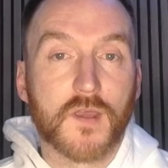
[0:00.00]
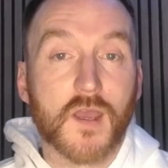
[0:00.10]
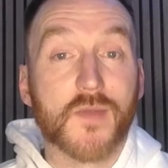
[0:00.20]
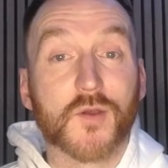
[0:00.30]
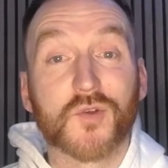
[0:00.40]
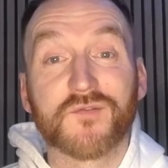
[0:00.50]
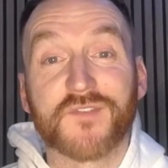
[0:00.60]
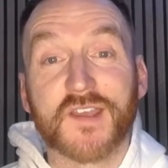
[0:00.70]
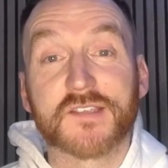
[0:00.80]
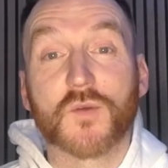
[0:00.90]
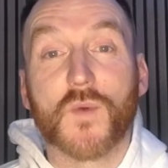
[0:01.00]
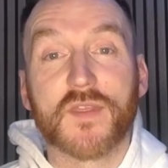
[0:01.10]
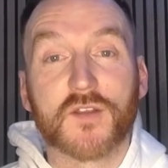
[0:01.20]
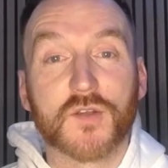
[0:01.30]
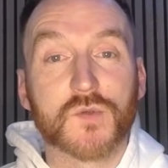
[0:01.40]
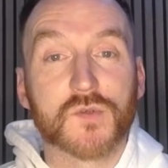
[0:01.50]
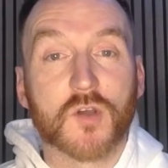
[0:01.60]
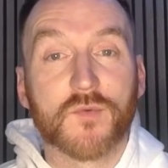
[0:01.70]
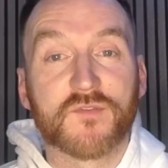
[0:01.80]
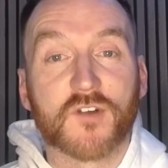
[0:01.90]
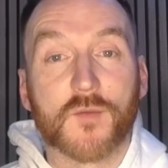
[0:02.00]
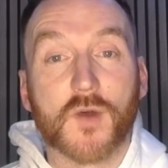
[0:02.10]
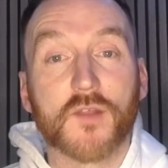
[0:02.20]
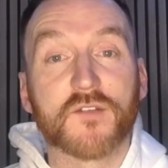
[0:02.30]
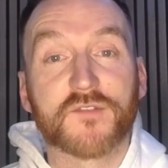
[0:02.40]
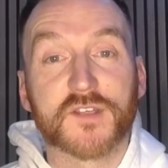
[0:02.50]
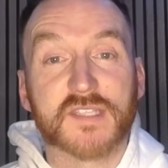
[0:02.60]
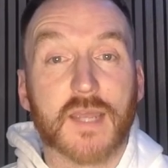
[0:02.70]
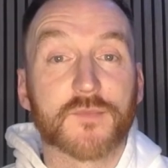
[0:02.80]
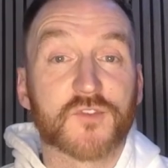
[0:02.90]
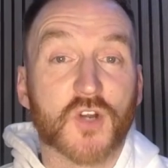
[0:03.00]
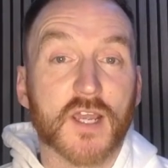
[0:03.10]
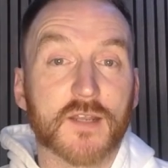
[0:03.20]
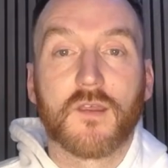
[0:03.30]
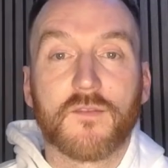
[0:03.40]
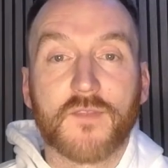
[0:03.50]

and they couldn't fix where the noise was coming from on the first time trying.